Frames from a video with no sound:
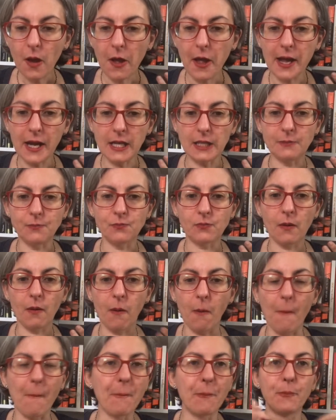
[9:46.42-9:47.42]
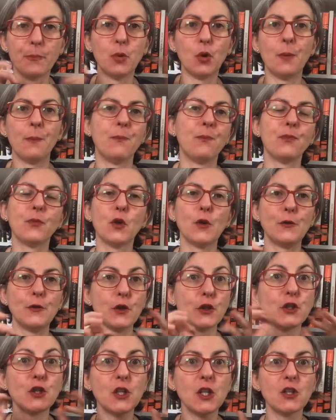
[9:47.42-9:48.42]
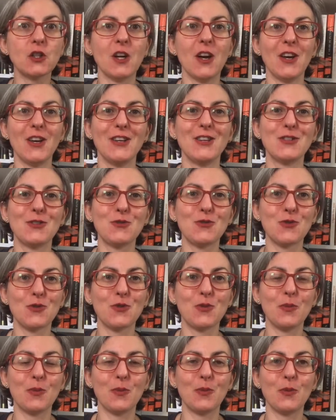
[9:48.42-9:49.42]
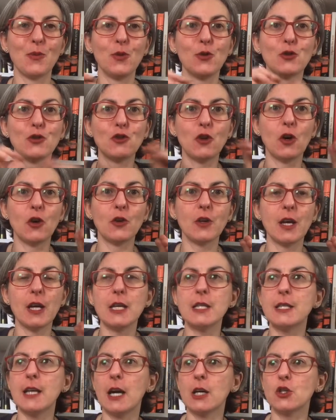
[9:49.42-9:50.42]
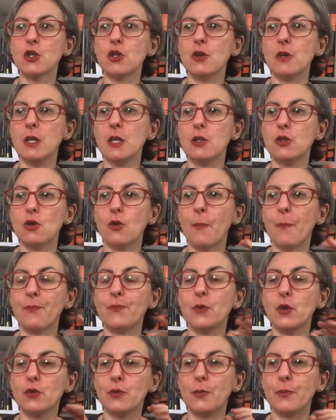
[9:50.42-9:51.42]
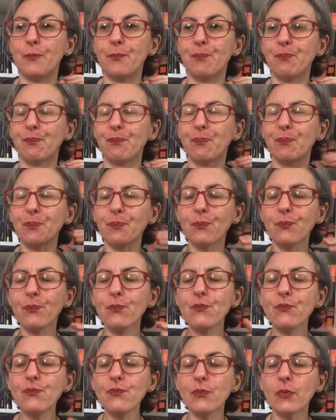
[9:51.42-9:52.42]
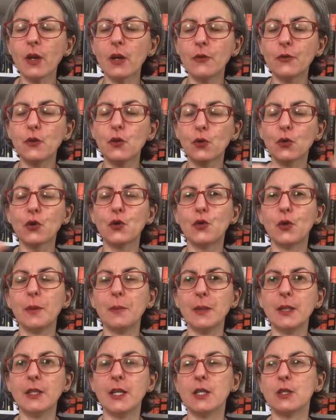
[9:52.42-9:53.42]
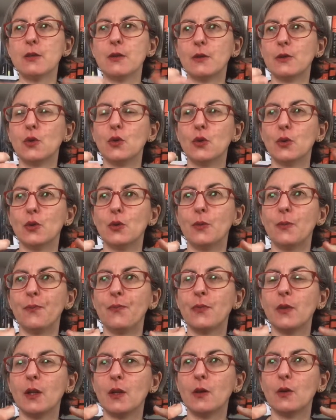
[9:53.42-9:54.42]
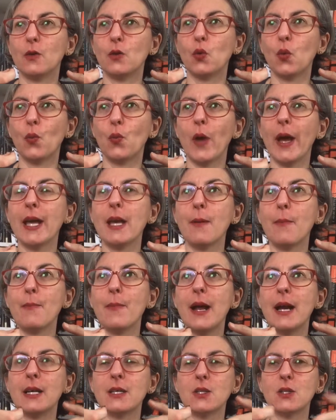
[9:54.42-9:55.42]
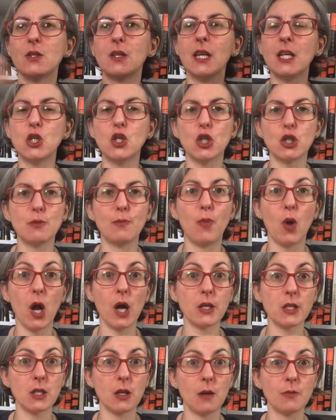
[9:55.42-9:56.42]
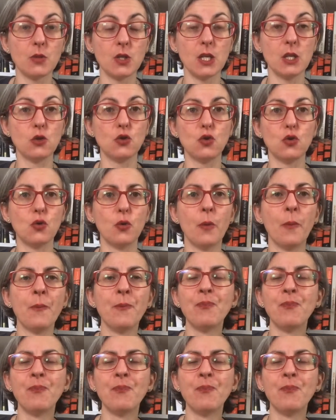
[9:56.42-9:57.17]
and boom, the first thing that hits your tongue is actually the creaminess, the way it melts. It just blossoms into,